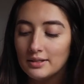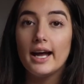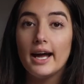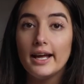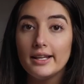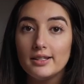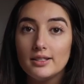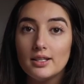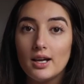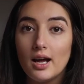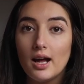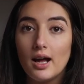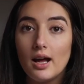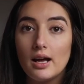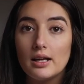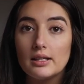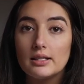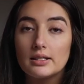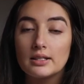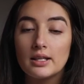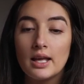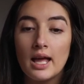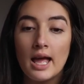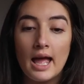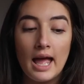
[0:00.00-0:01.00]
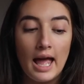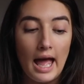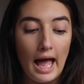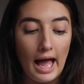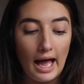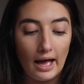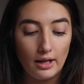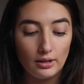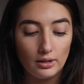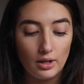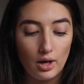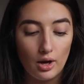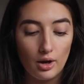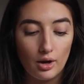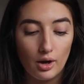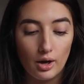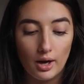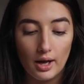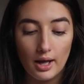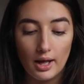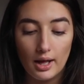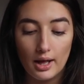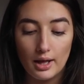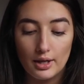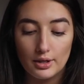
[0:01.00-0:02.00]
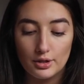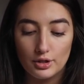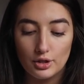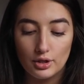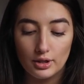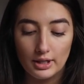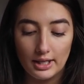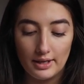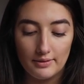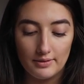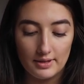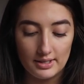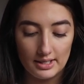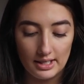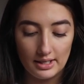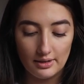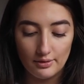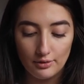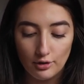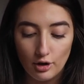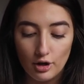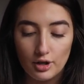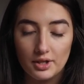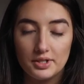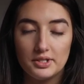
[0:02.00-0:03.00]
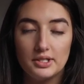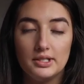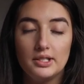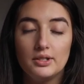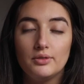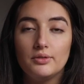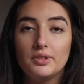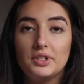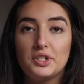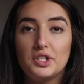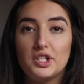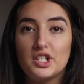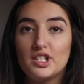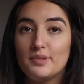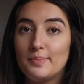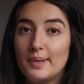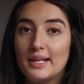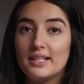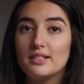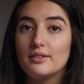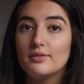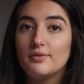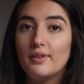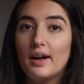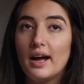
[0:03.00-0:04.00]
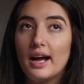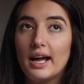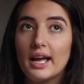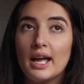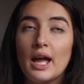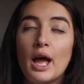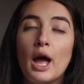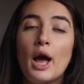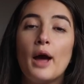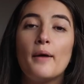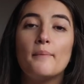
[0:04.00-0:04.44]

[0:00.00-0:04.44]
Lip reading: I had to ask how long to leave this in for because it didn't really specify.